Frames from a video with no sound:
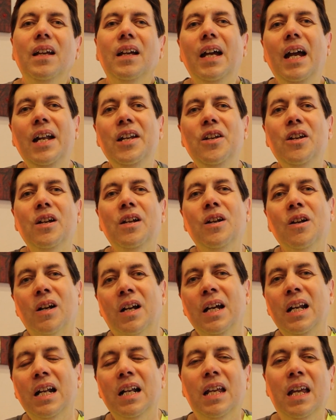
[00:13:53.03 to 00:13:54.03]
And you're
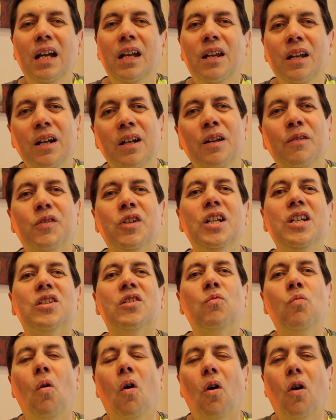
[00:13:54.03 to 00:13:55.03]
going to get, if
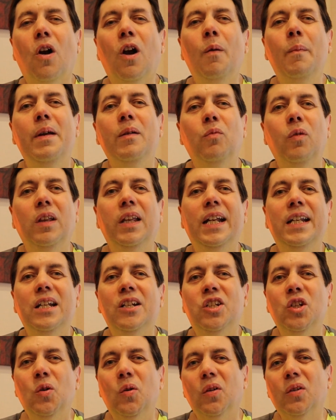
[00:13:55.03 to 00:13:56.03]
she's warm and willing
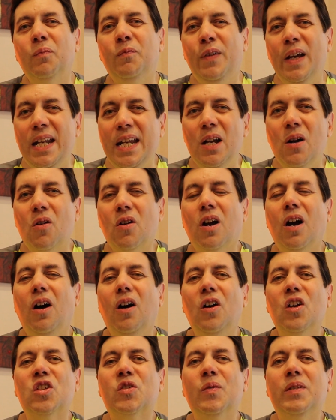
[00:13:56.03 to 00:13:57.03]
to do video
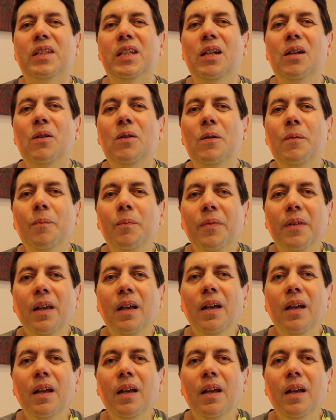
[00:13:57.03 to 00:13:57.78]
calls with you,